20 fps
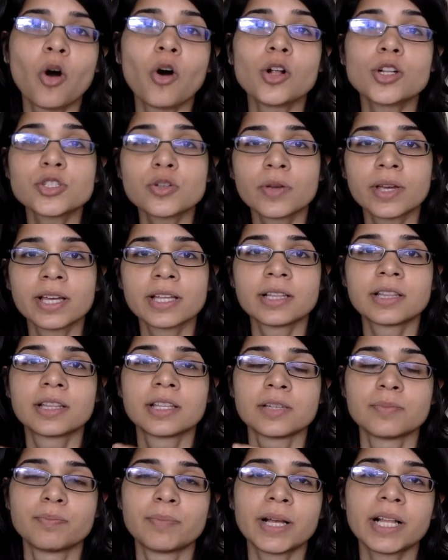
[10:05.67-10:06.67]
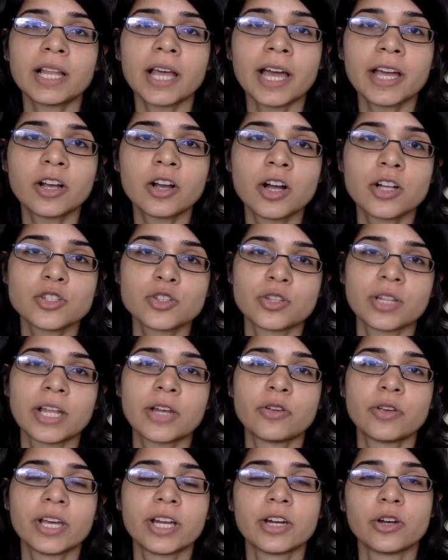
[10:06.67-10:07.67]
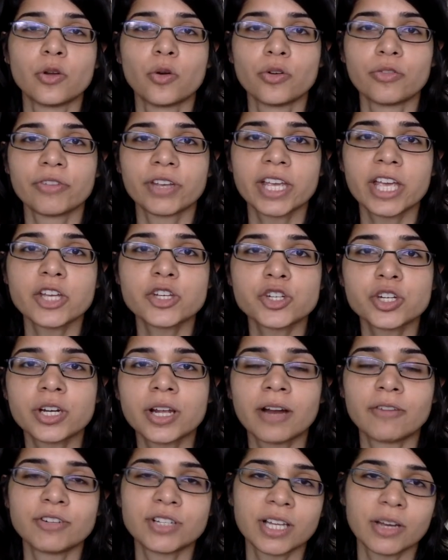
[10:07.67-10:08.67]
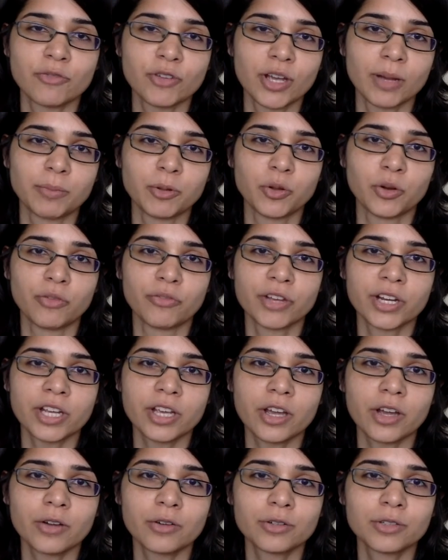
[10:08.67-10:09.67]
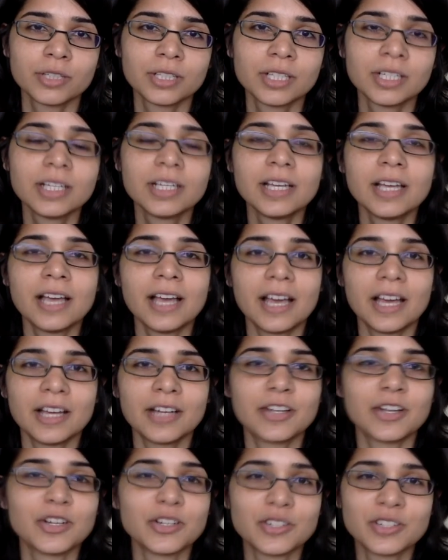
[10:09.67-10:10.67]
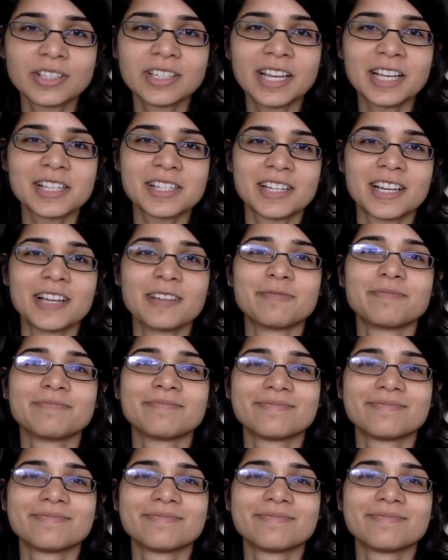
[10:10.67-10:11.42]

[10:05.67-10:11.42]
Also hit the bell icon so that you get a notification every time we upload a video. And until next time.